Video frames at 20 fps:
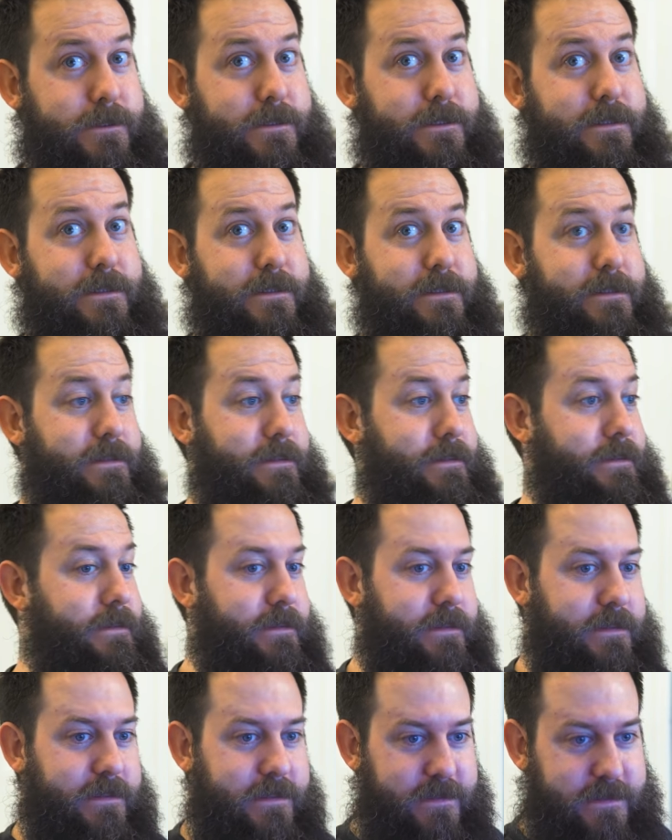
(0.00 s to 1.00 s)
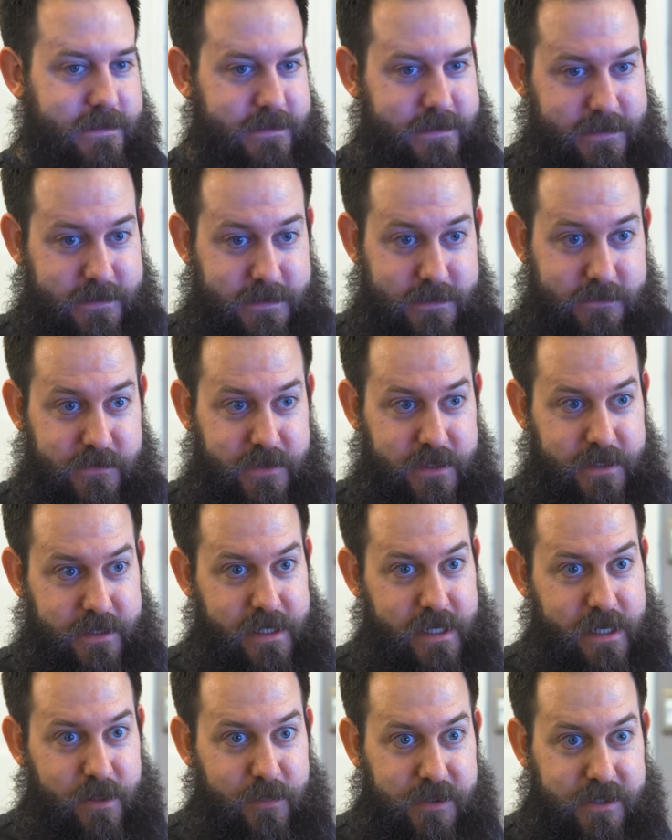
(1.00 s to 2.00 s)
yes. I'm very
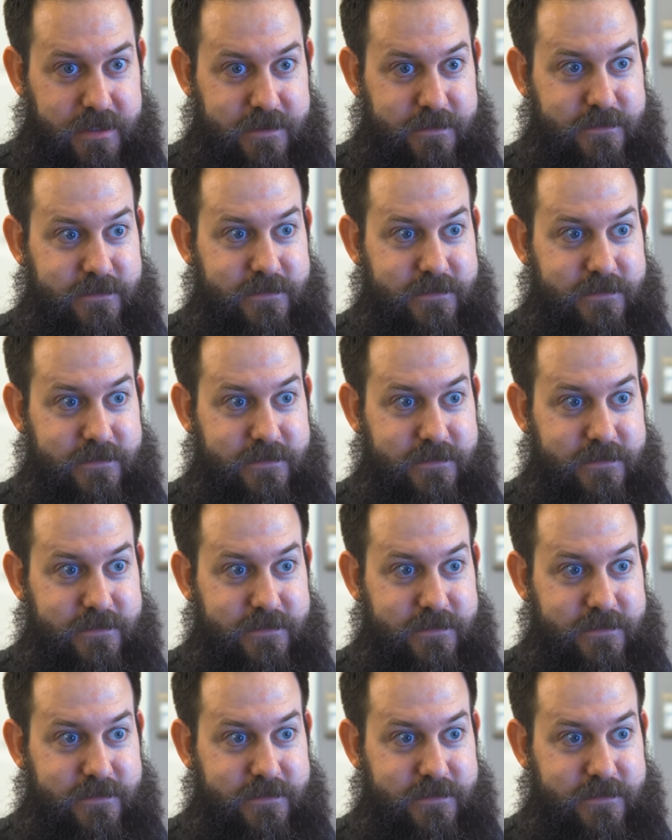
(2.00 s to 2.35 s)
happy.